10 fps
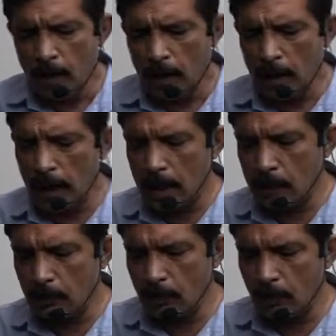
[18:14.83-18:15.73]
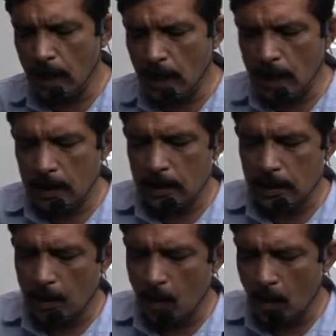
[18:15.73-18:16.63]
the last of the mud and see
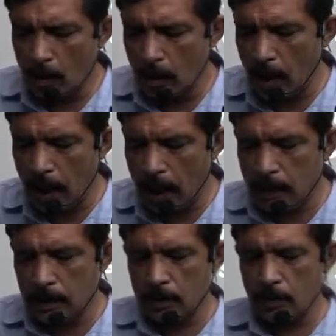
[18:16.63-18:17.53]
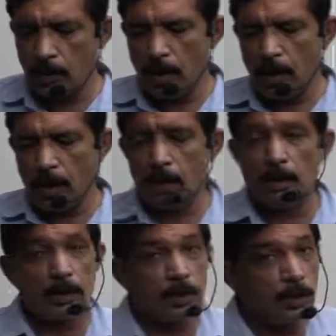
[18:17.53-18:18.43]
the otter as it were in
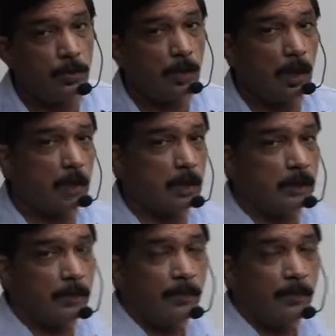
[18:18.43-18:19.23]
its true colors.